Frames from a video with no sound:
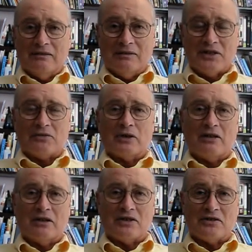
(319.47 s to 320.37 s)
this
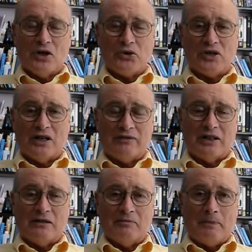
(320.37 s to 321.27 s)
rigorous notion of it,